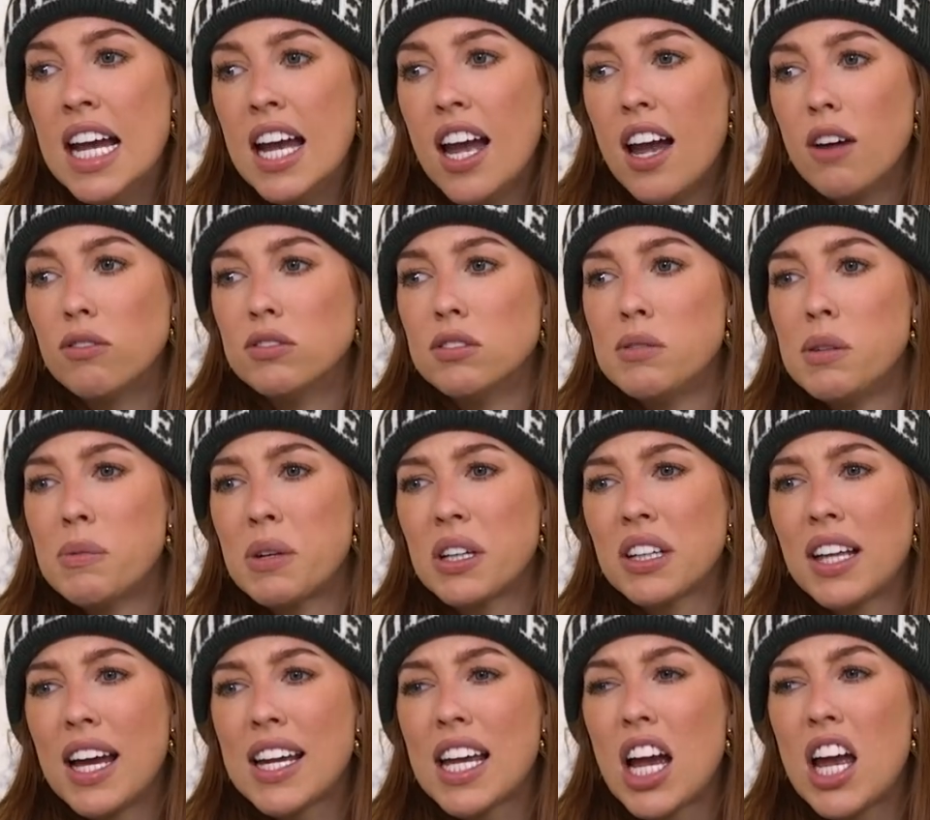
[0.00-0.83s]
when people are
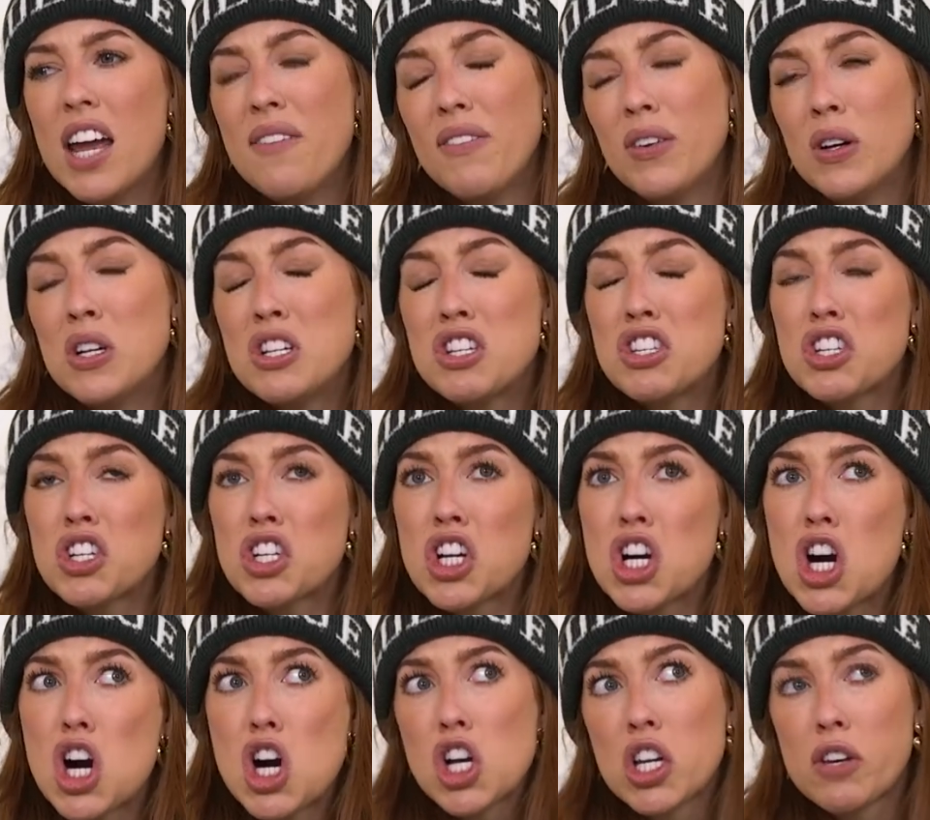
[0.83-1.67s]
like, influencers
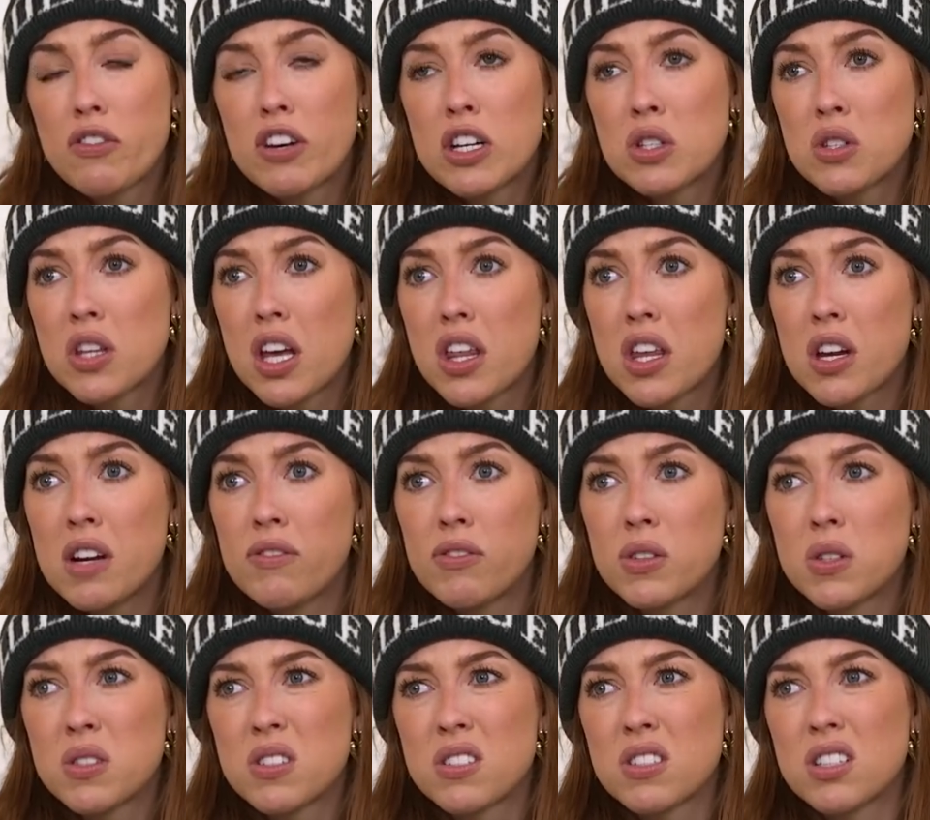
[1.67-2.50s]
are only friends with other
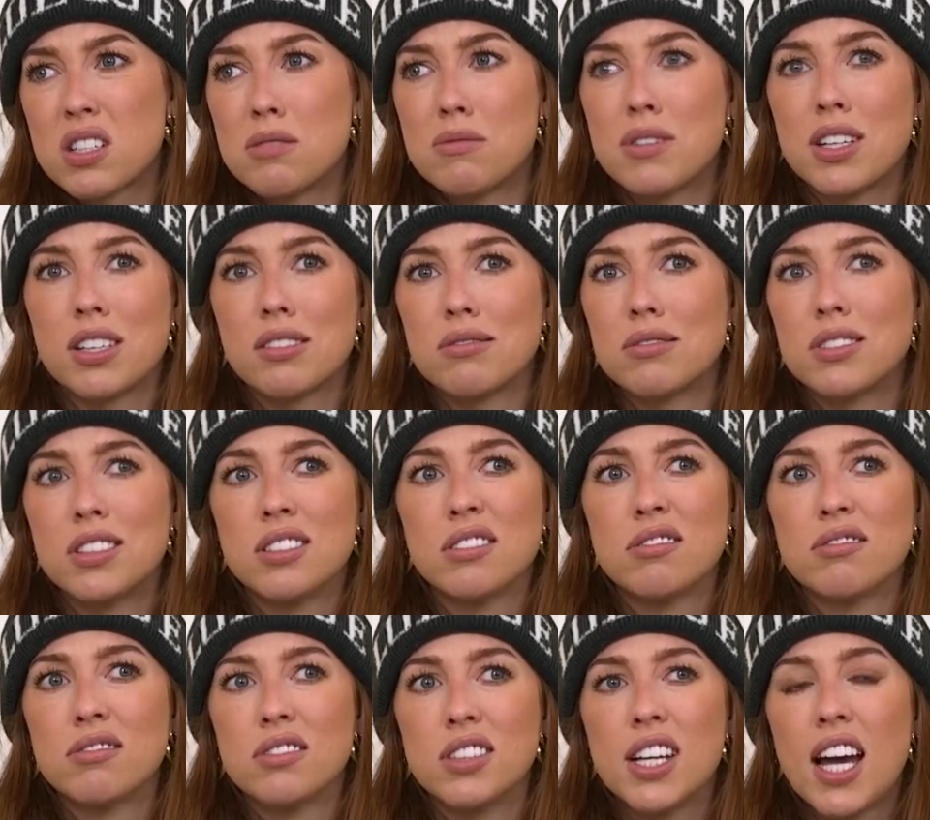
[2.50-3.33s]
influencers, I'm like,
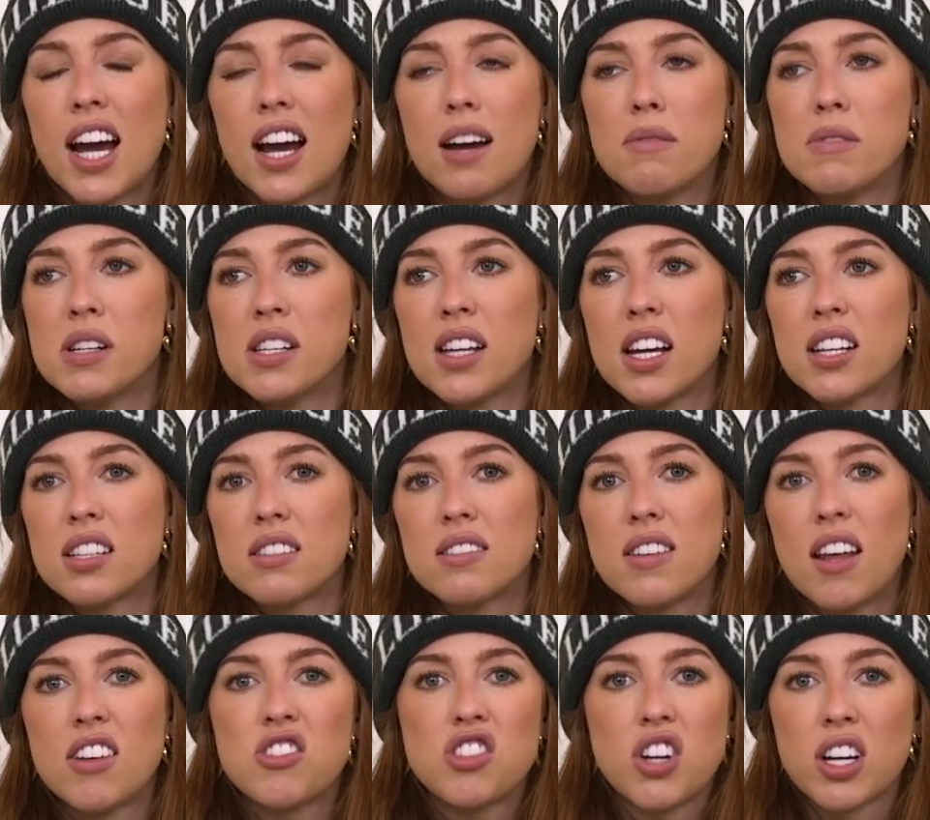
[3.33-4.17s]
well, yeah, I mean,
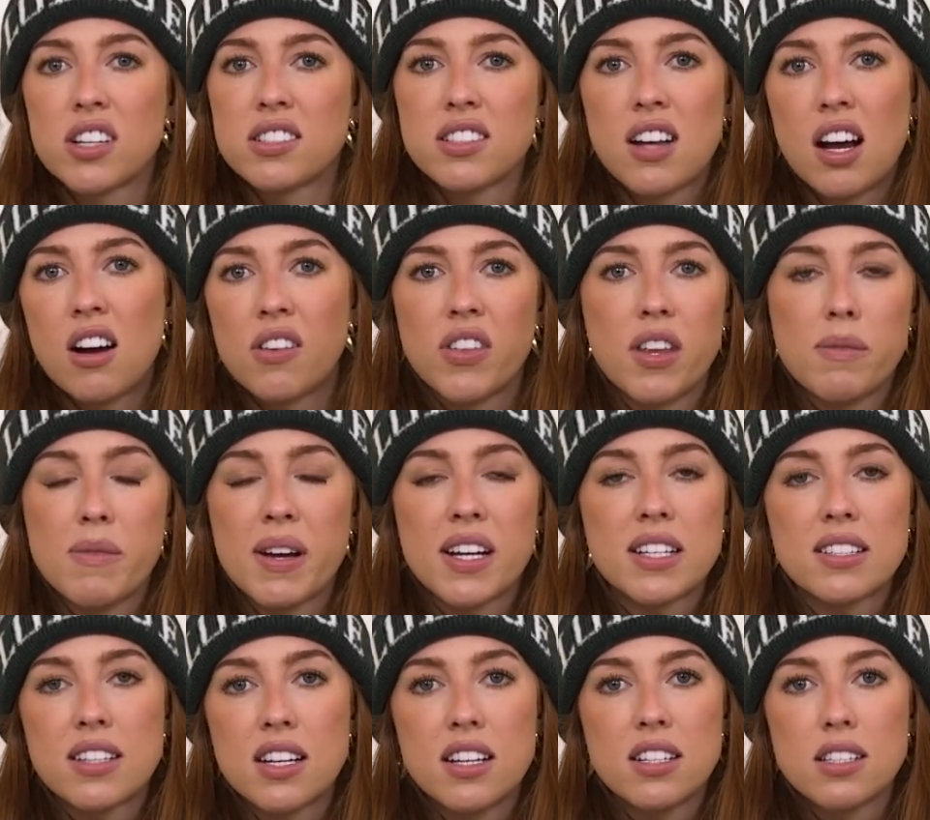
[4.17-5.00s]
that checks out. That
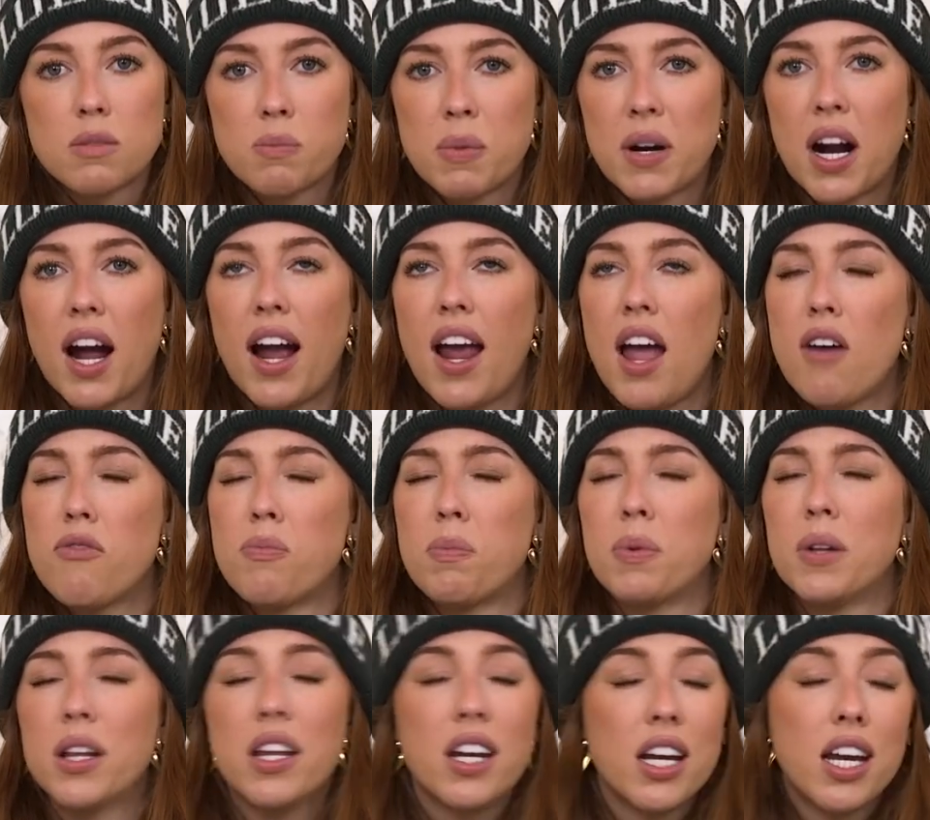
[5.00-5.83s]
makes sense. But I have
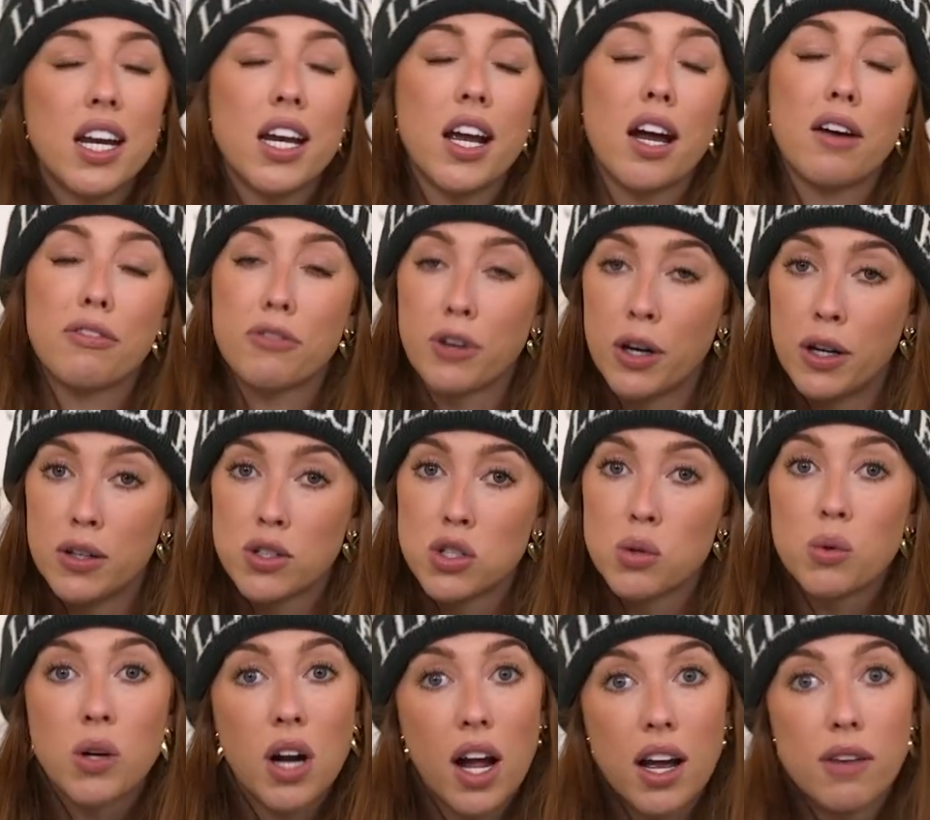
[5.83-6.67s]
plenty of friends
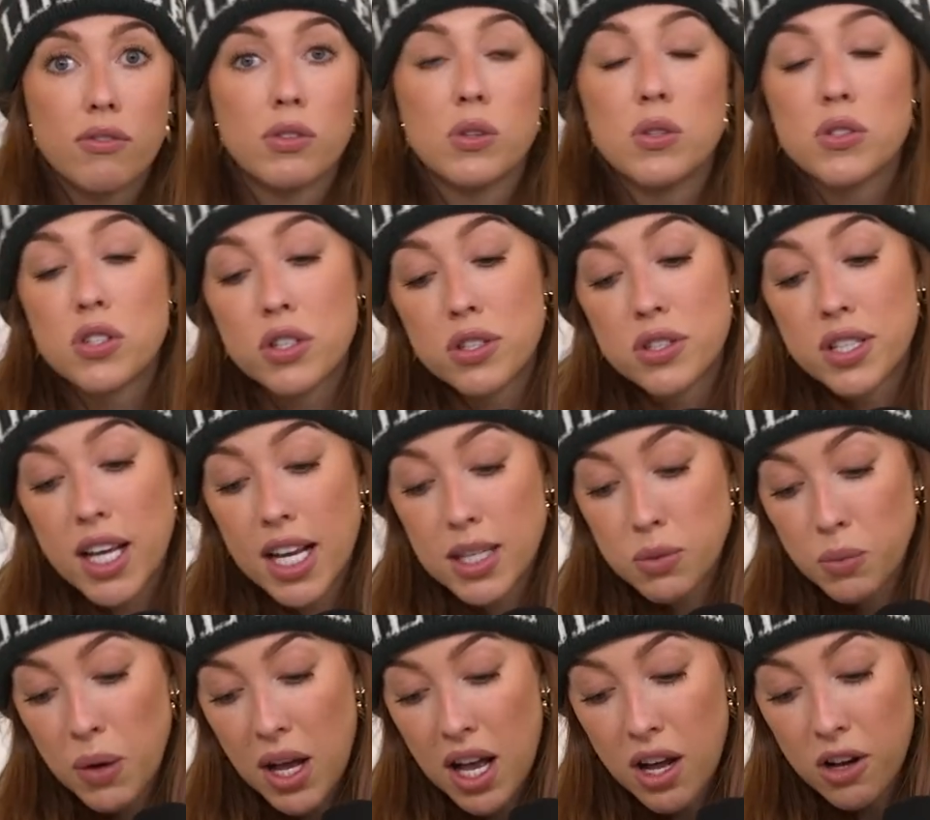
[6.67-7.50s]
who are not influencers
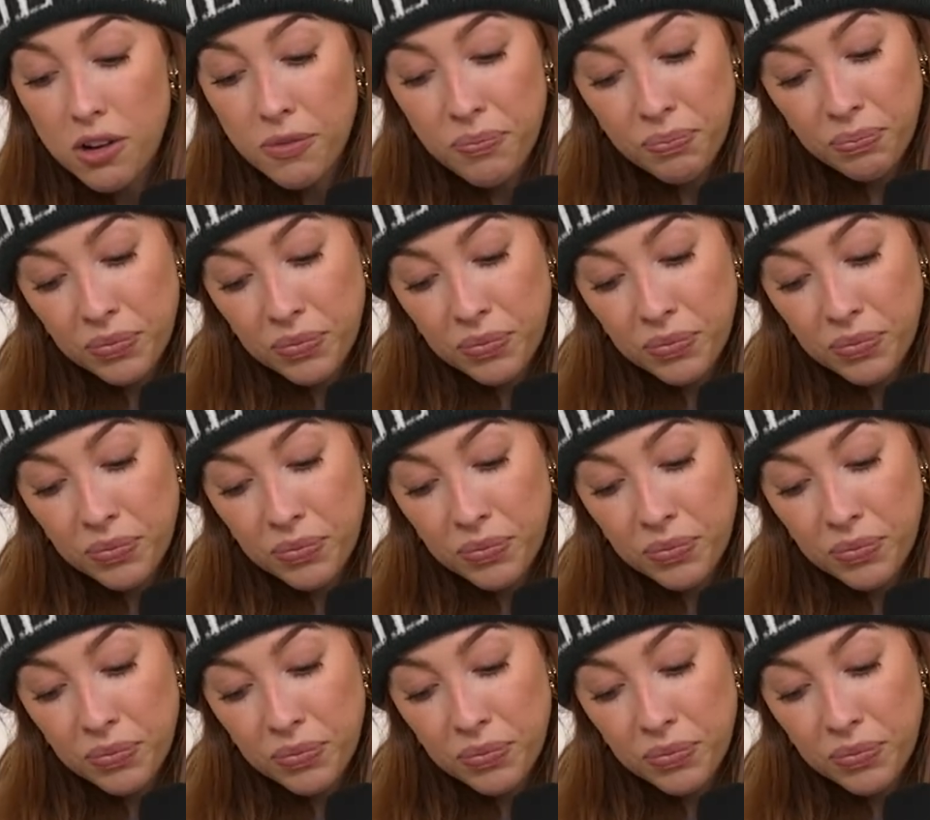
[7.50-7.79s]
as well.